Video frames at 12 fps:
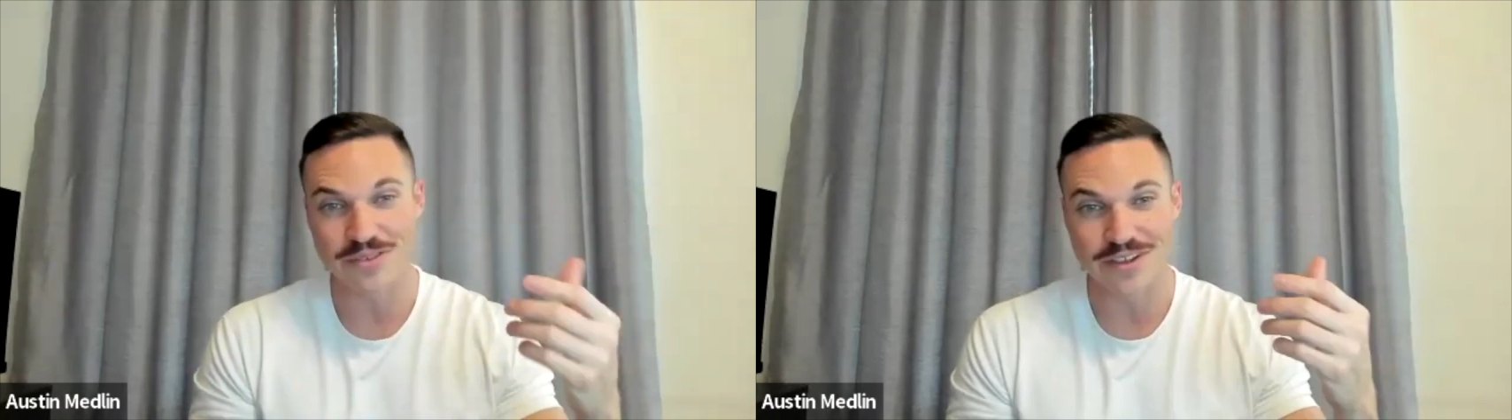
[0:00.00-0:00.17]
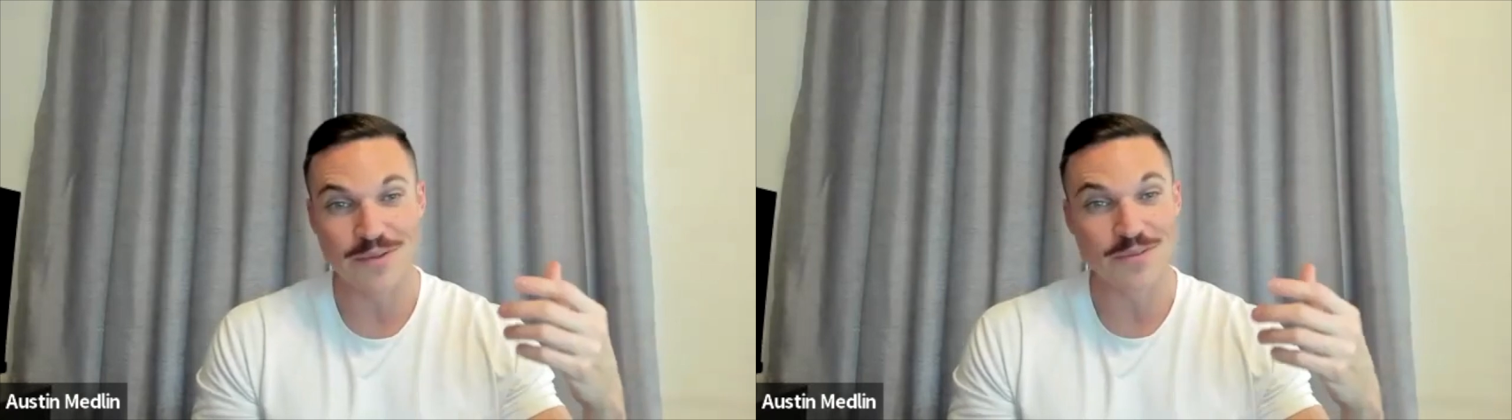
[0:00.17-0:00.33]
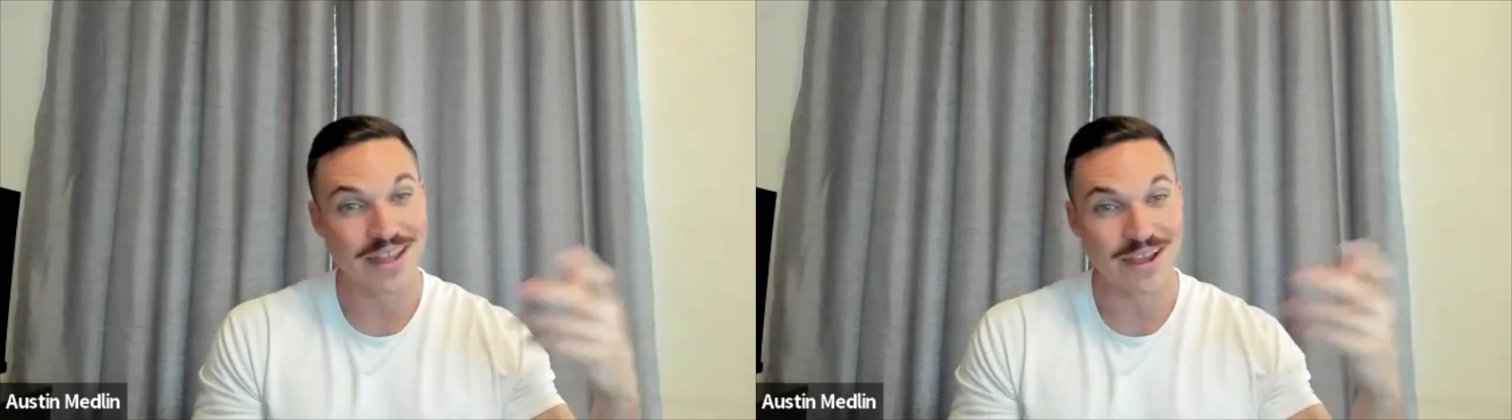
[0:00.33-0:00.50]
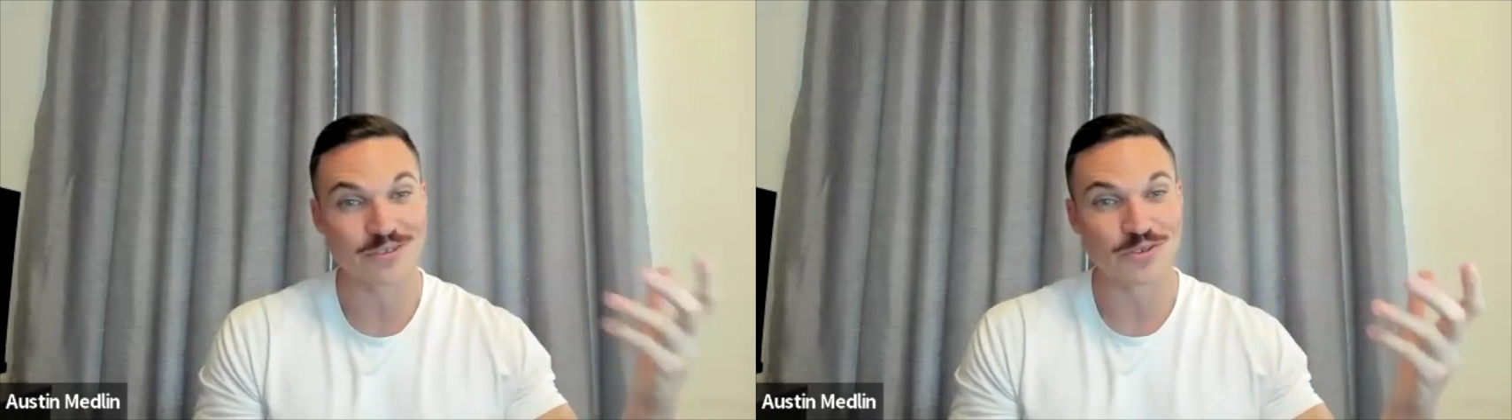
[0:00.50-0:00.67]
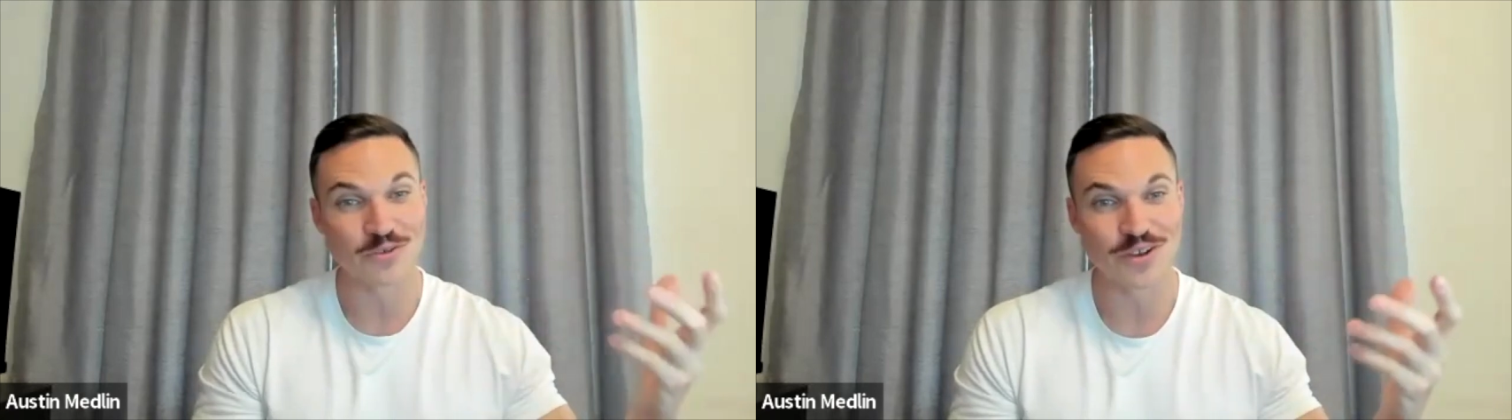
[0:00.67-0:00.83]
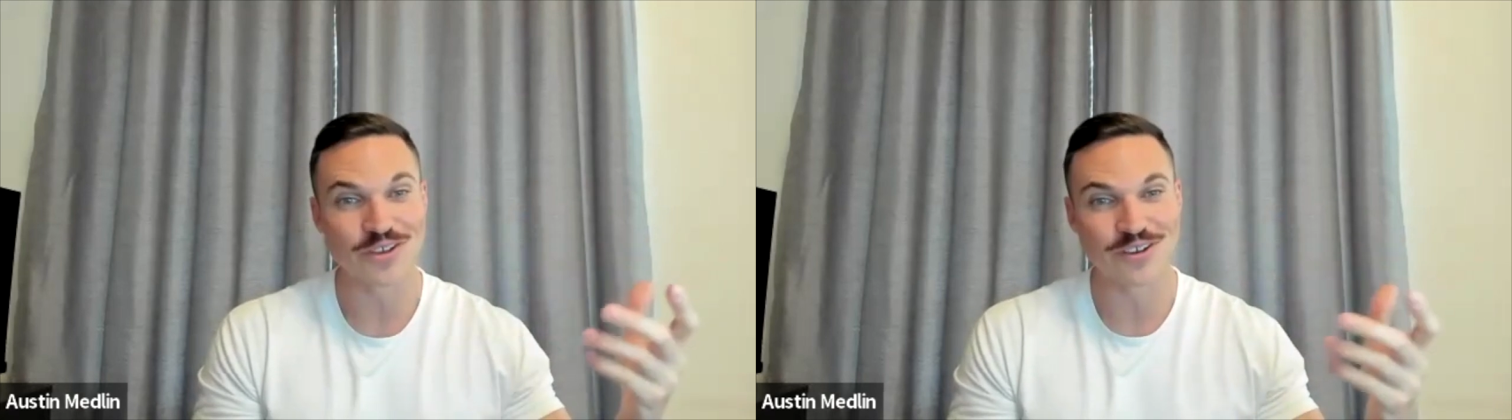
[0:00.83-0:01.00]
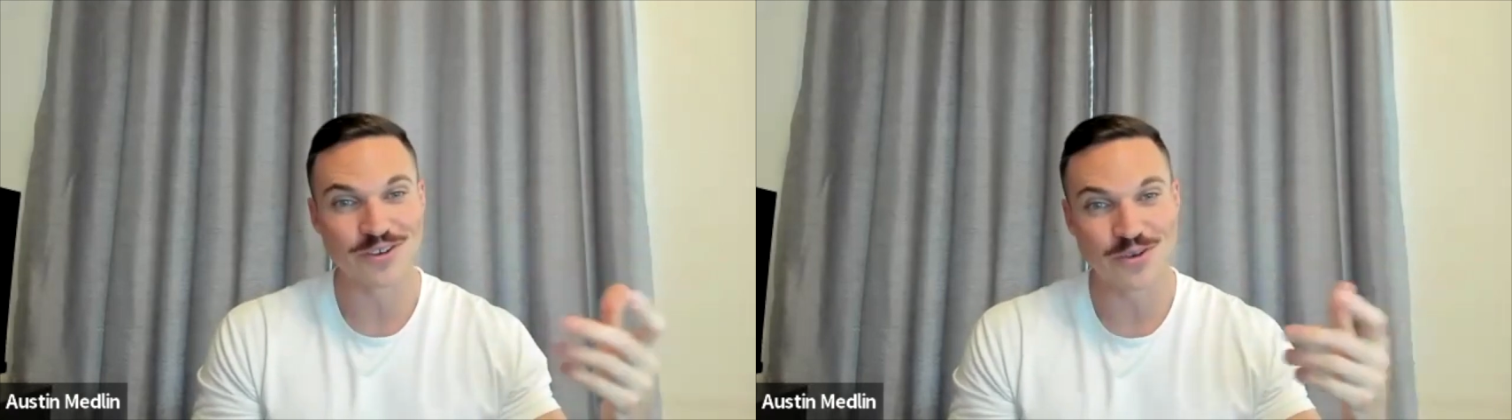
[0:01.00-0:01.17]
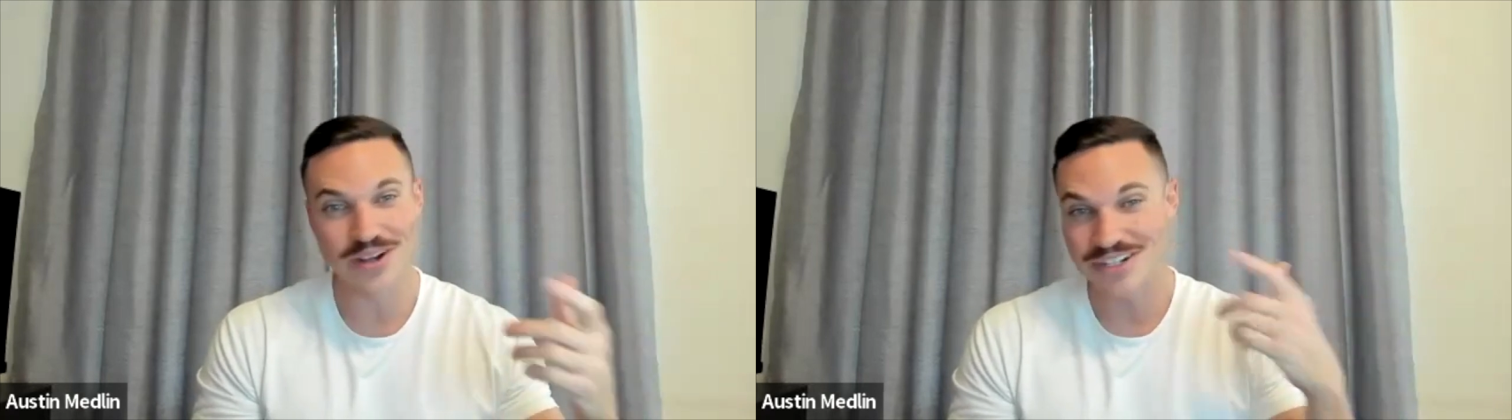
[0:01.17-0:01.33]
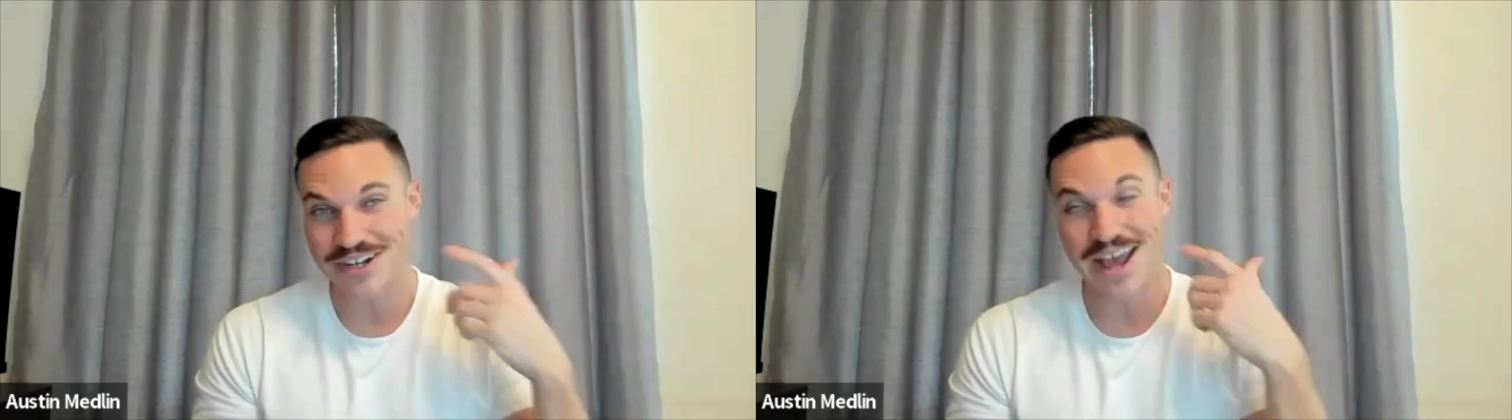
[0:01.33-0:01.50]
Simon, that was a really good question.